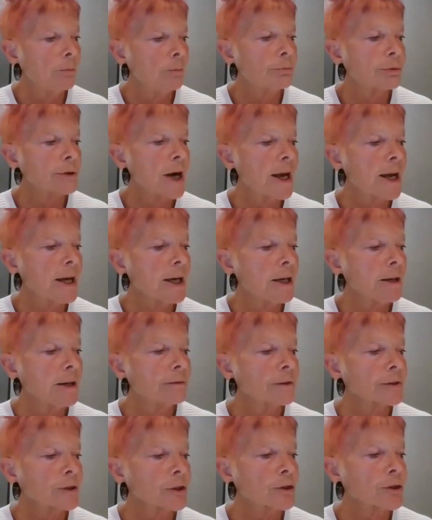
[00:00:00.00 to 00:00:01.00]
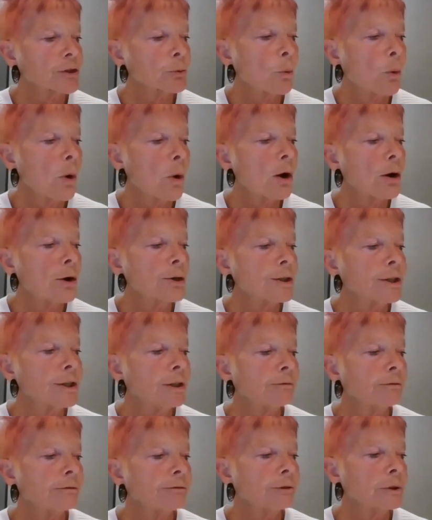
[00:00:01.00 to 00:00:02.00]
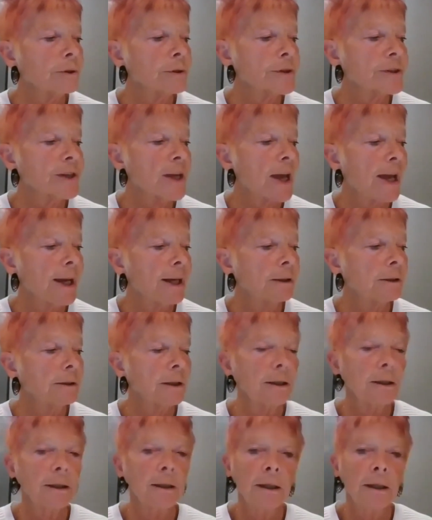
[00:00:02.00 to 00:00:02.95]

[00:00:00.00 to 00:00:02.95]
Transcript: brave as a swan in full sail,